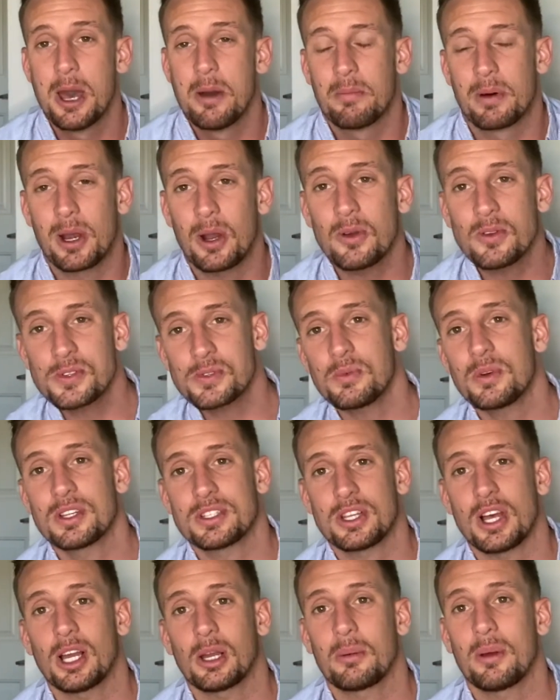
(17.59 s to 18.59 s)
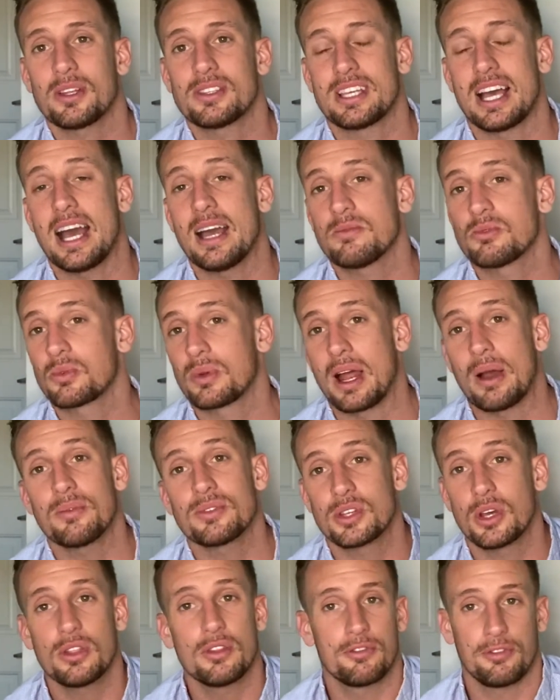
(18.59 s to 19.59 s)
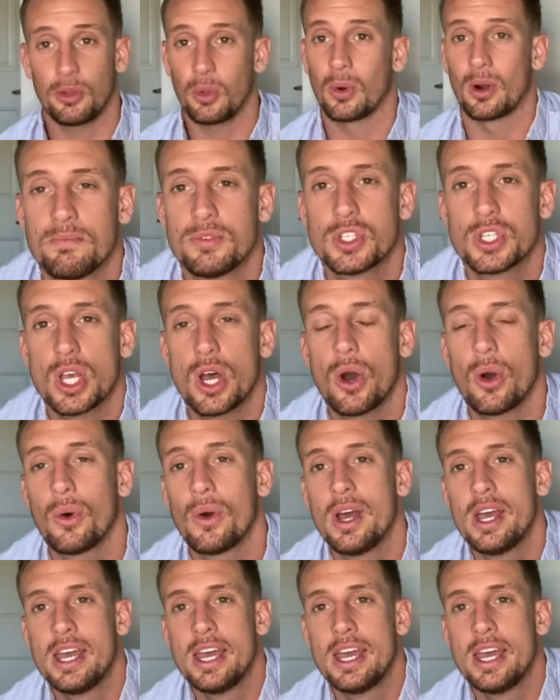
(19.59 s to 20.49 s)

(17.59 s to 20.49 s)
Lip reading: but I also want to talk about times when I was on the floor. So